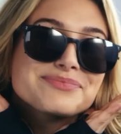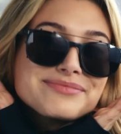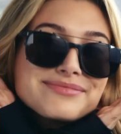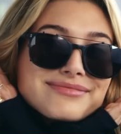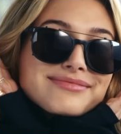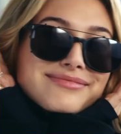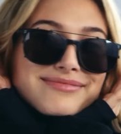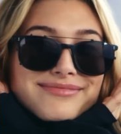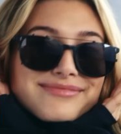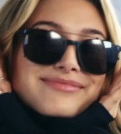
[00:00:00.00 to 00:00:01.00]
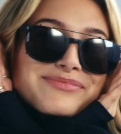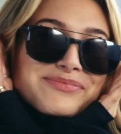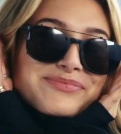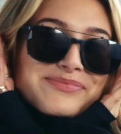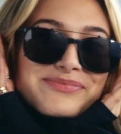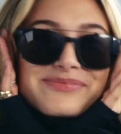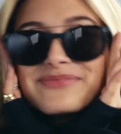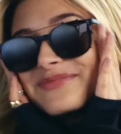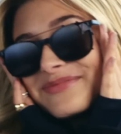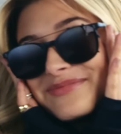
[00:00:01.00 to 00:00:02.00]
on the island, might as well.
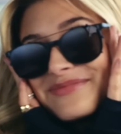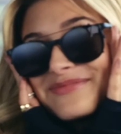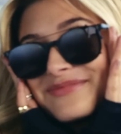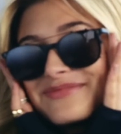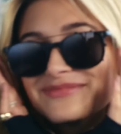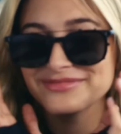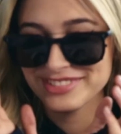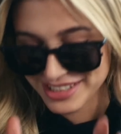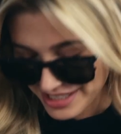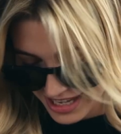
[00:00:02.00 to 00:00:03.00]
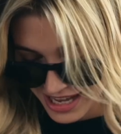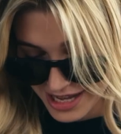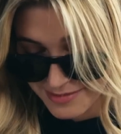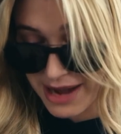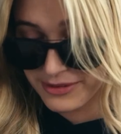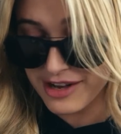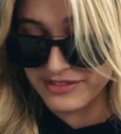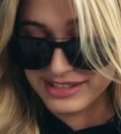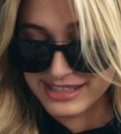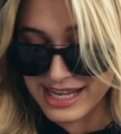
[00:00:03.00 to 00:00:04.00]
Um, I would
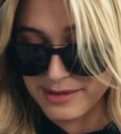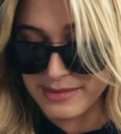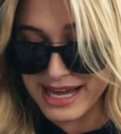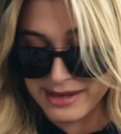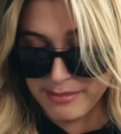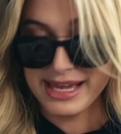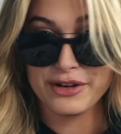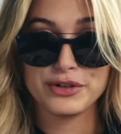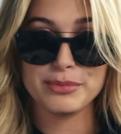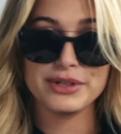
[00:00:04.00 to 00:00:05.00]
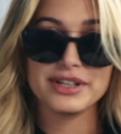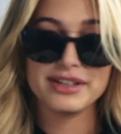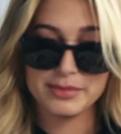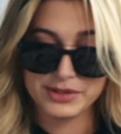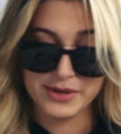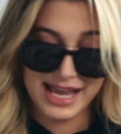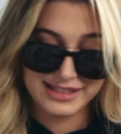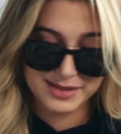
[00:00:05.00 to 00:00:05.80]
obviously take my medical book, so I had